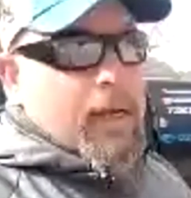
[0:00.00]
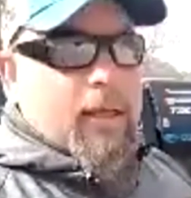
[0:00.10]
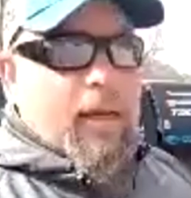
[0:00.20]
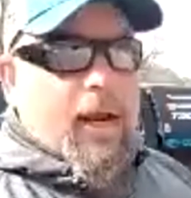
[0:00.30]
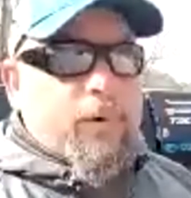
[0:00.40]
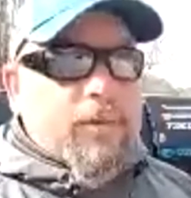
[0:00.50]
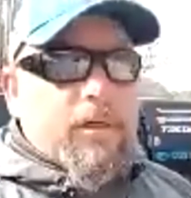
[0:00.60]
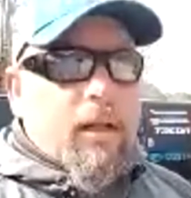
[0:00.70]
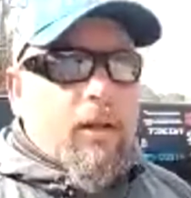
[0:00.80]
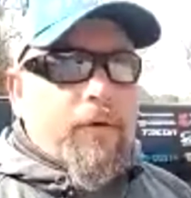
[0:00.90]
the camper
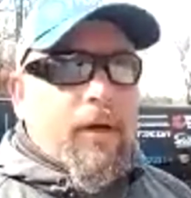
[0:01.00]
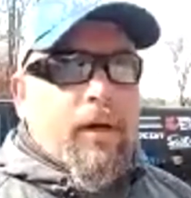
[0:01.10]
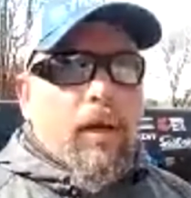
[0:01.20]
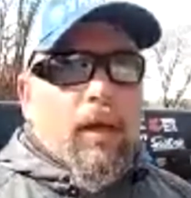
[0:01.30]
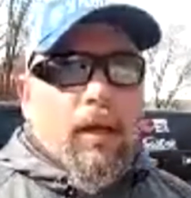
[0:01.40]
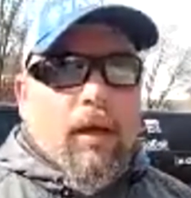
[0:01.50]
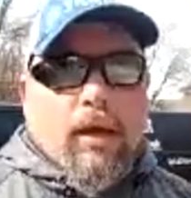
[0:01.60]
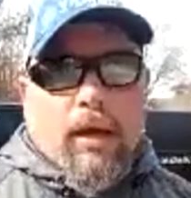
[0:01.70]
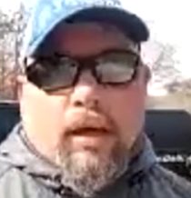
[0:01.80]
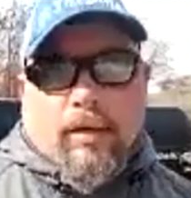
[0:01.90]
shell on it.
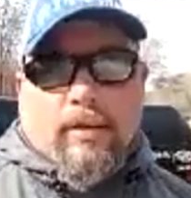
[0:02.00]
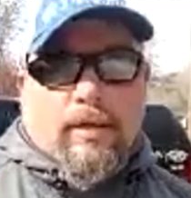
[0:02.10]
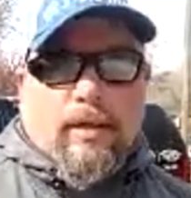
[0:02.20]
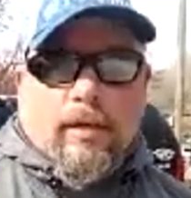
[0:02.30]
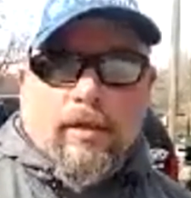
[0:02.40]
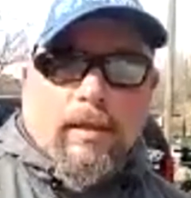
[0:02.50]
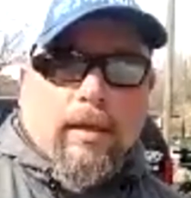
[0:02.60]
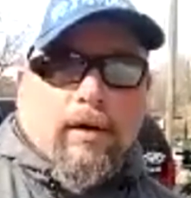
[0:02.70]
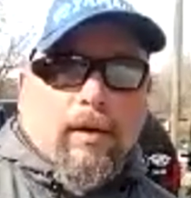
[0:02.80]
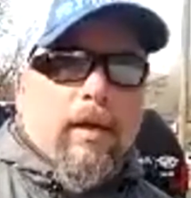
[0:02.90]
It
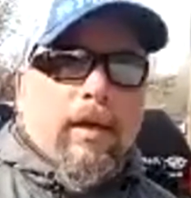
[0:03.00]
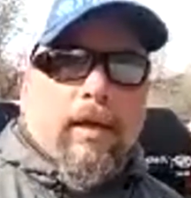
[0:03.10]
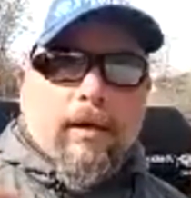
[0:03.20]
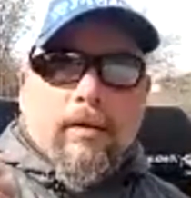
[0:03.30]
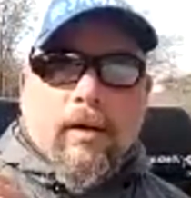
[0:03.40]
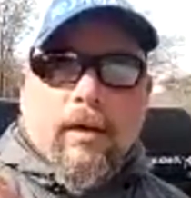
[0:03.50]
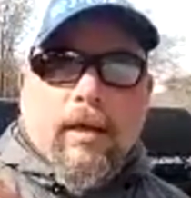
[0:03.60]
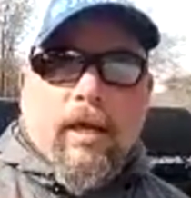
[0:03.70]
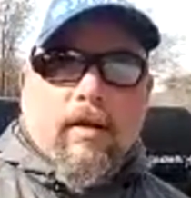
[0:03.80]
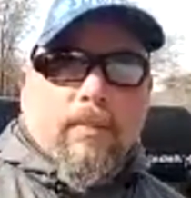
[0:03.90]
literally
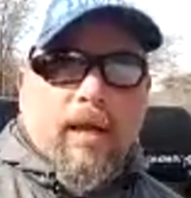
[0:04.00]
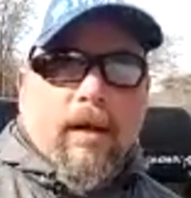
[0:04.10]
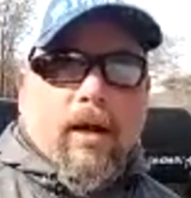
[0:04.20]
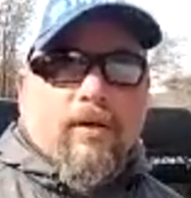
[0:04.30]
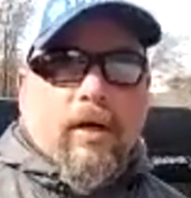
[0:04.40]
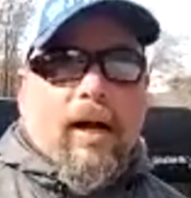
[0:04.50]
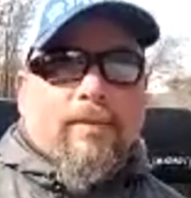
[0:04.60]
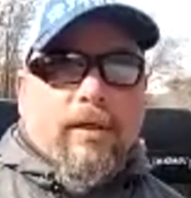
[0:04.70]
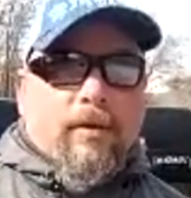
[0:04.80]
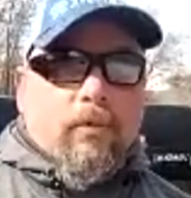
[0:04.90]
gives me an extra
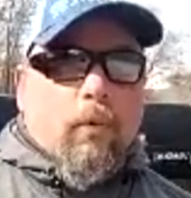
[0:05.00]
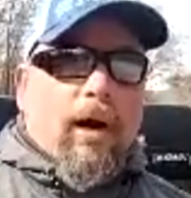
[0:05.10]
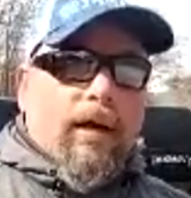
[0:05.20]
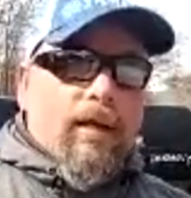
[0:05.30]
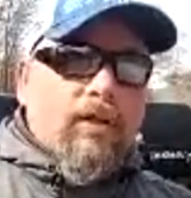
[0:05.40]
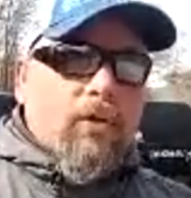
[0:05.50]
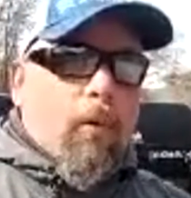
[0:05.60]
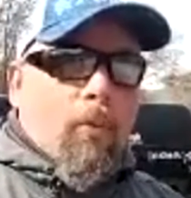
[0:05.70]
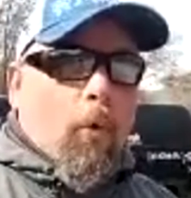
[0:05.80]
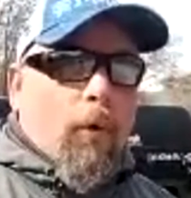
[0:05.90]
option to where I can
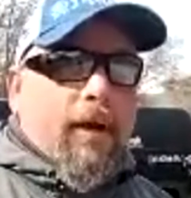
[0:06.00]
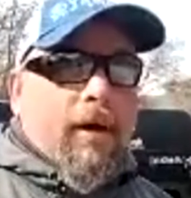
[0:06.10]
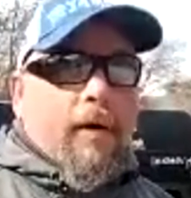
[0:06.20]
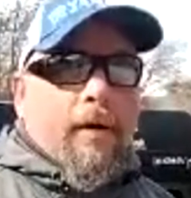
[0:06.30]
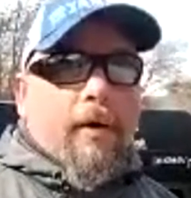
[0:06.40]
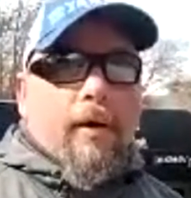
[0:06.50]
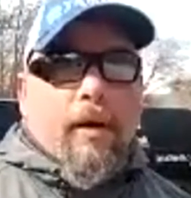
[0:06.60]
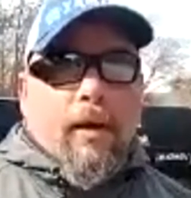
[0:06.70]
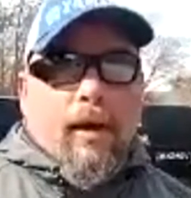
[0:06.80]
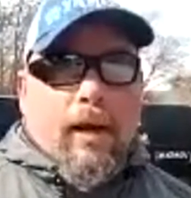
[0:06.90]
store more gear.
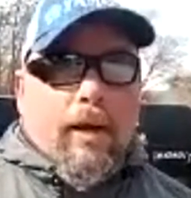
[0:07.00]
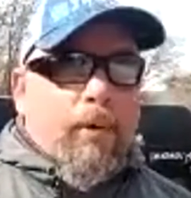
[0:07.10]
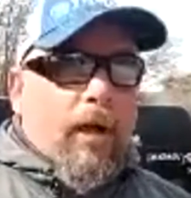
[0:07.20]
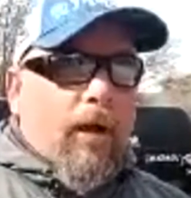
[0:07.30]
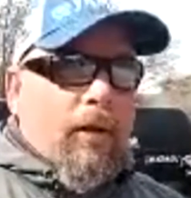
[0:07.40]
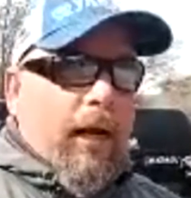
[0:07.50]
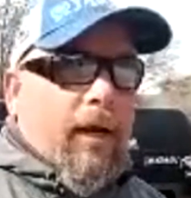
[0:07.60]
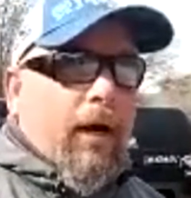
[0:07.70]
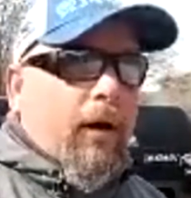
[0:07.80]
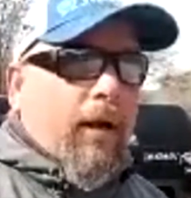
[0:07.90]
I can put all
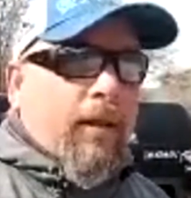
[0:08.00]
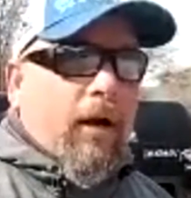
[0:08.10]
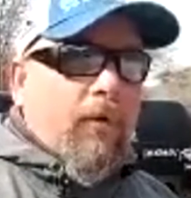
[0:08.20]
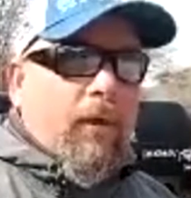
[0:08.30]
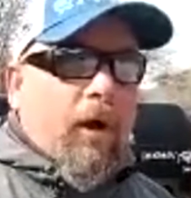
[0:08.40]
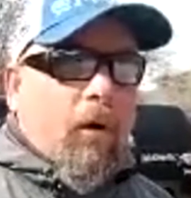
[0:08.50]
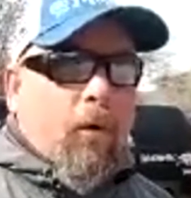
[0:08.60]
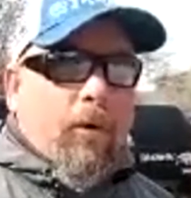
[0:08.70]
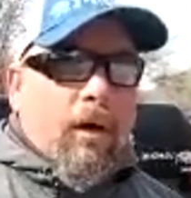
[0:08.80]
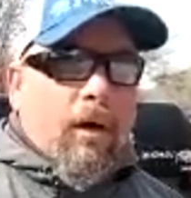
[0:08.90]
that gear in there for the
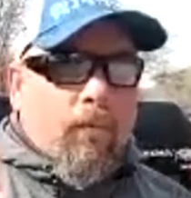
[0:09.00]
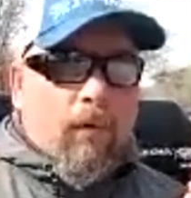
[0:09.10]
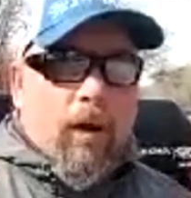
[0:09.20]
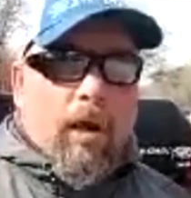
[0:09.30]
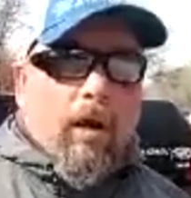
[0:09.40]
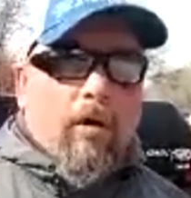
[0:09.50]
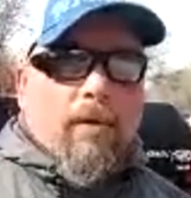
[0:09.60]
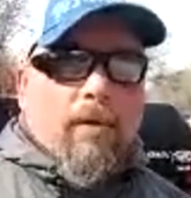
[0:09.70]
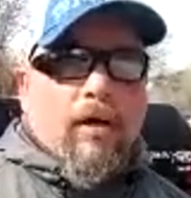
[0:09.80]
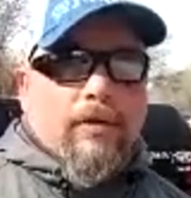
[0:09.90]
whole year, run all
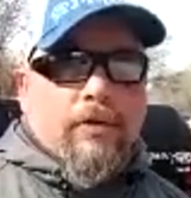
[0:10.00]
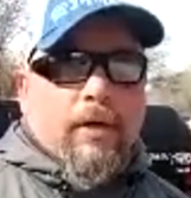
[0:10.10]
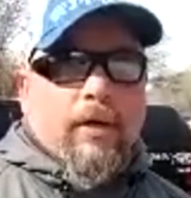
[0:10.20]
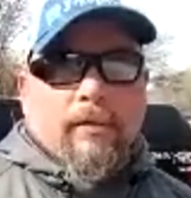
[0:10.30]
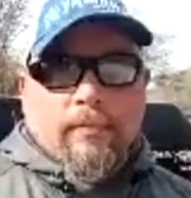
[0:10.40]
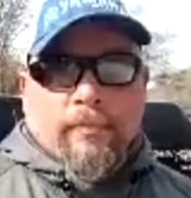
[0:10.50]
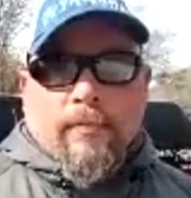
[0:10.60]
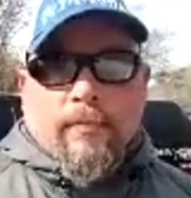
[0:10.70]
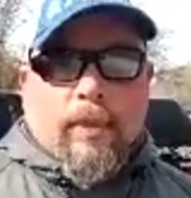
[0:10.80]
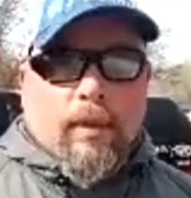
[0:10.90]
over the country,
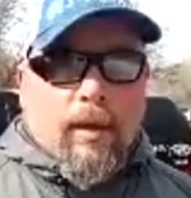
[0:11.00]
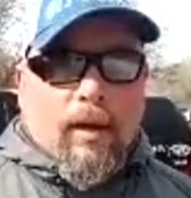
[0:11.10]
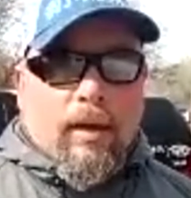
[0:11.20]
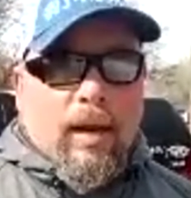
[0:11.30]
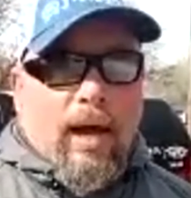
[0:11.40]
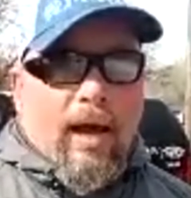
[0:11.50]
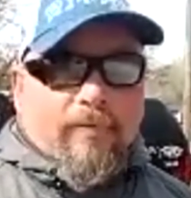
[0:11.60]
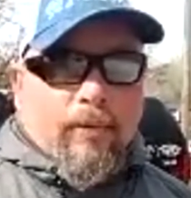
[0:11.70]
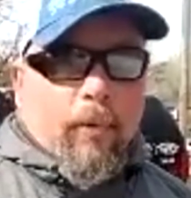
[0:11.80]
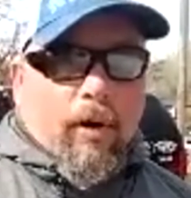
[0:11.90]
not
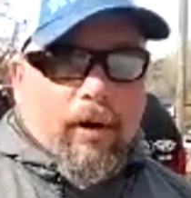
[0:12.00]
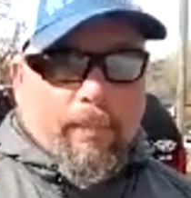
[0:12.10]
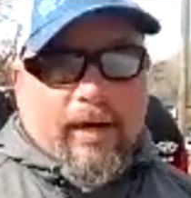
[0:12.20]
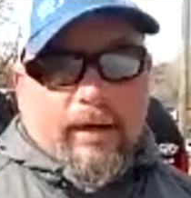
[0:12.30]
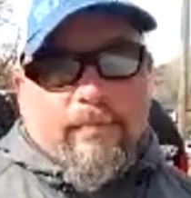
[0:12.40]
have to worry about it.